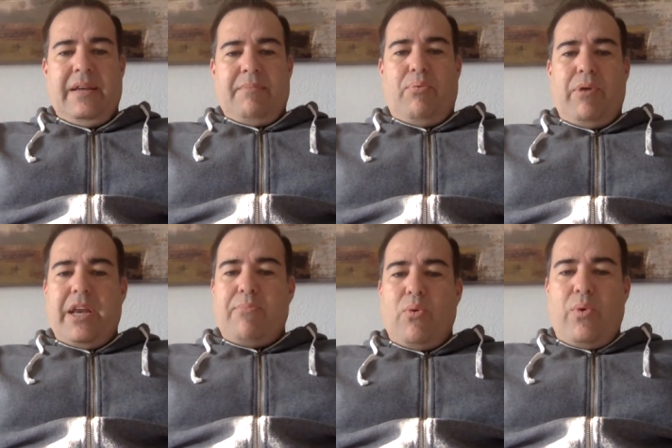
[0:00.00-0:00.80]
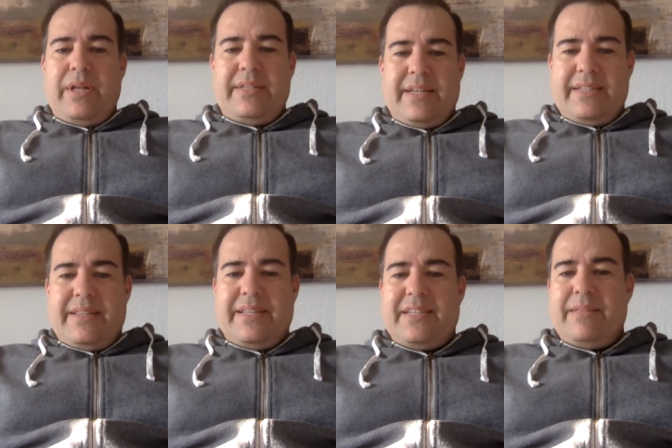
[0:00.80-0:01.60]
point number 1 says that
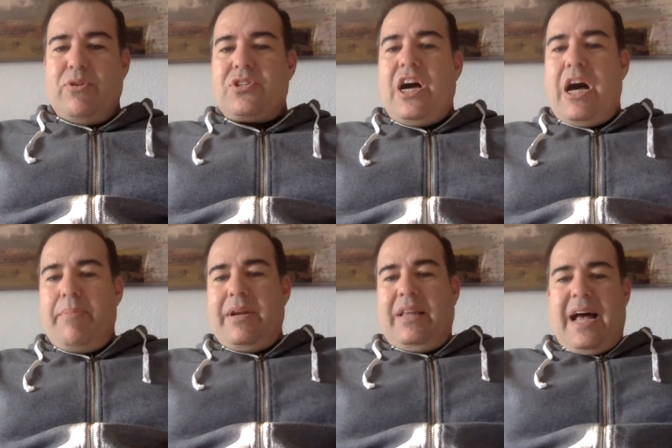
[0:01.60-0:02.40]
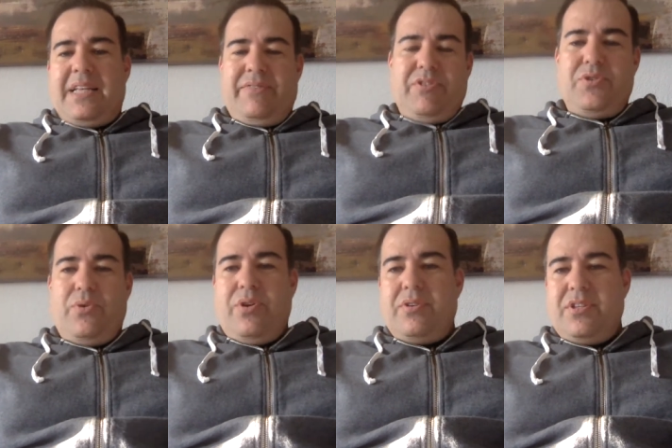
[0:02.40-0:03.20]
this is the most common class of
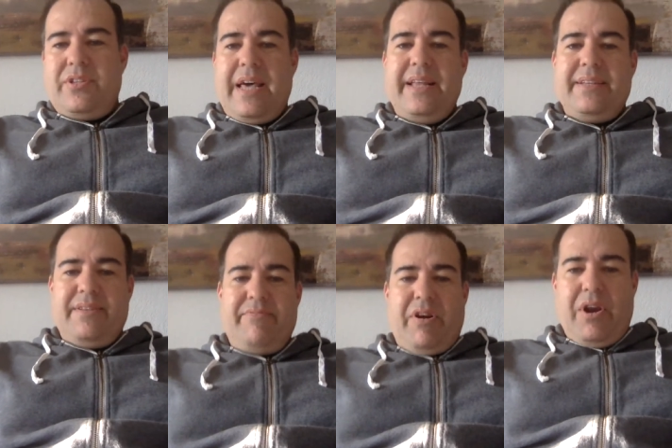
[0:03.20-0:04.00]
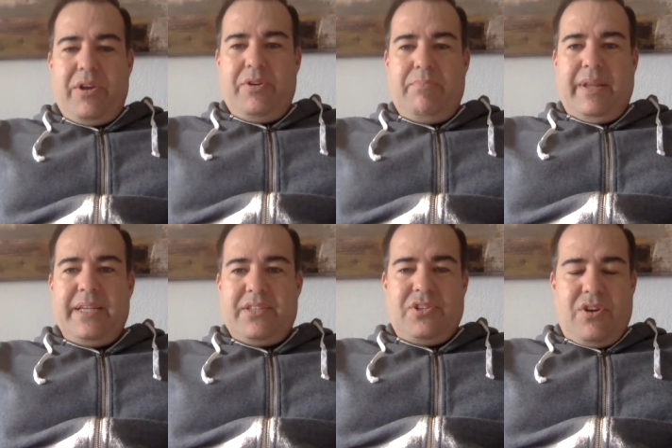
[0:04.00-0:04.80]
disorders. And so that is a very good
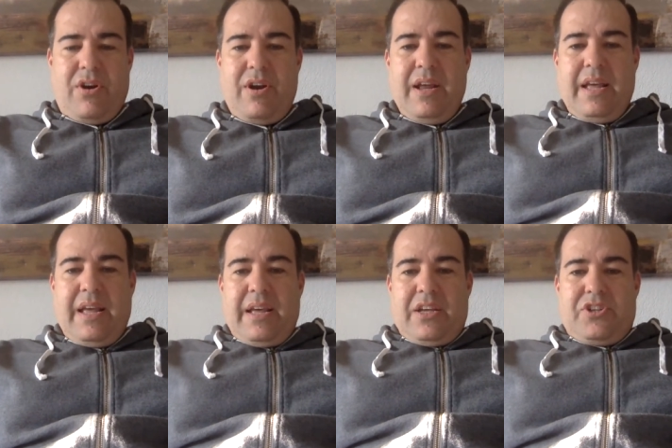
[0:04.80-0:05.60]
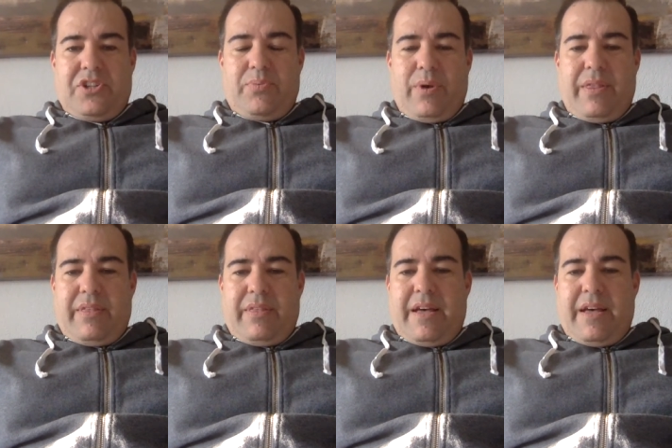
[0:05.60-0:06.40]
place to start, just with
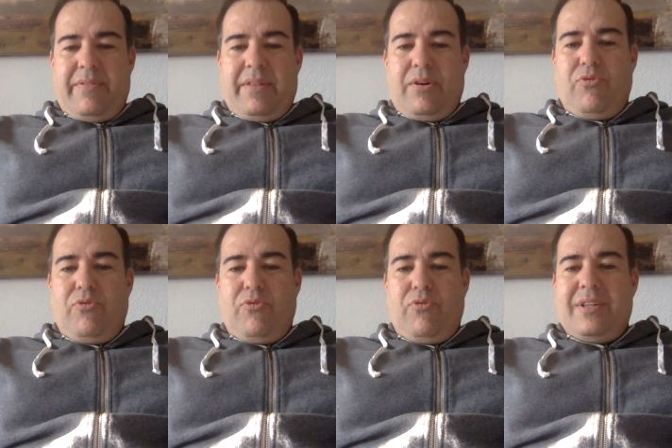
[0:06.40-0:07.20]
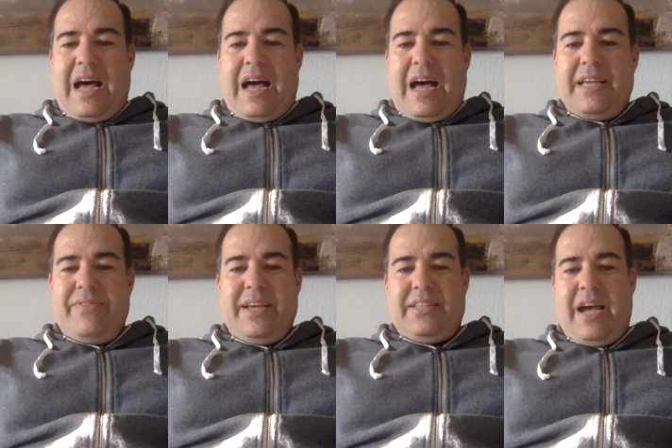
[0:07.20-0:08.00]
the overall size of
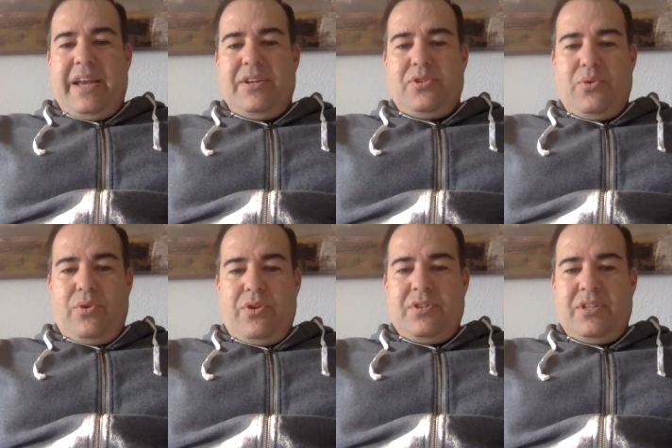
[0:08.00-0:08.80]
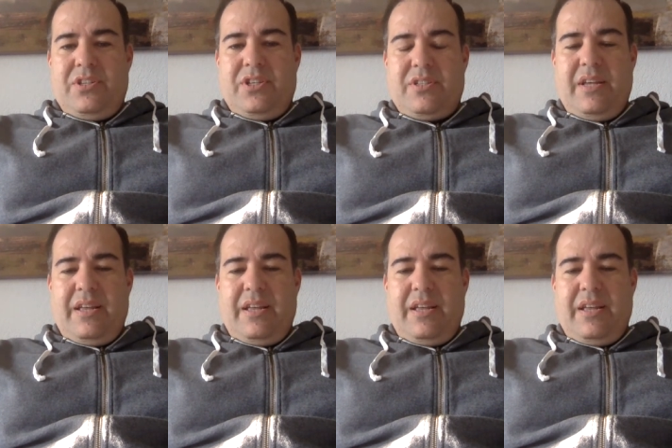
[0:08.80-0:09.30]
anxiety disorders, just